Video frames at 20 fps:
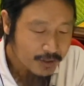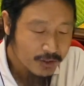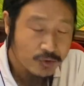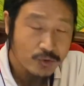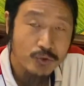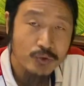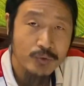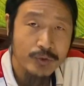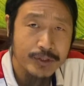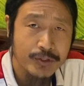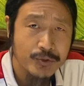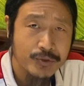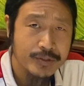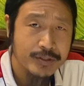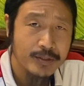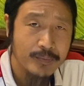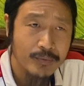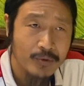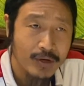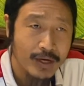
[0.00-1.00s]
reduce
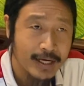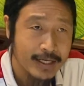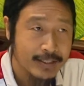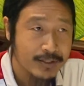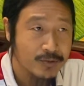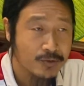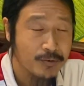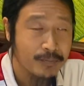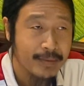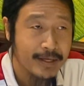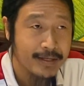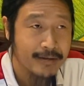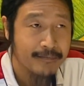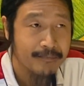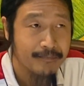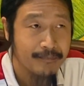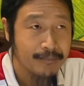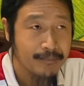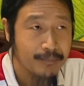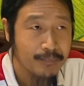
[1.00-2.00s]
the price, to
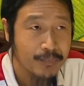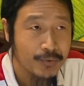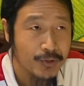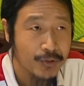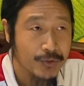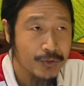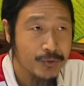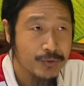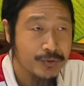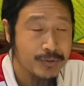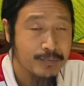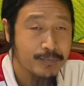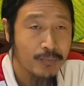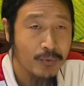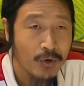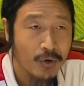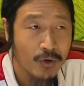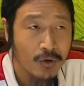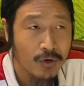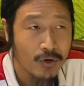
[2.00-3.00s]
produce
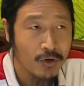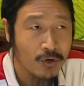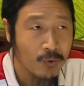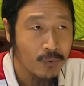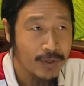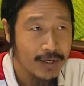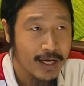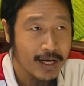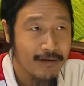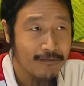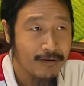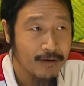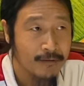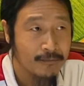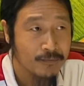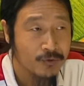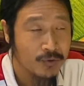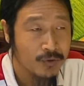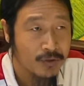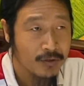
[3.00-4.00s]
more or whatever,
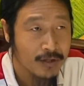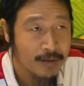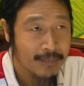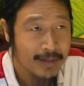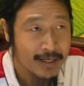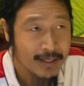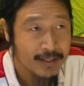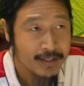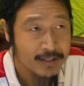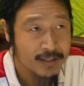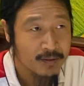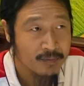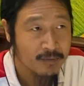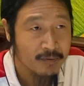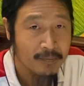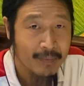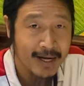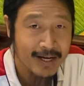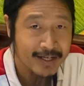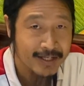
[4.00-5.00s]
the mechanism of
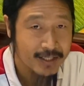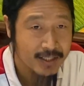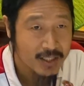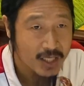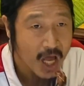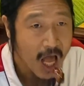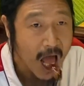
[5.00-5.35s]
market.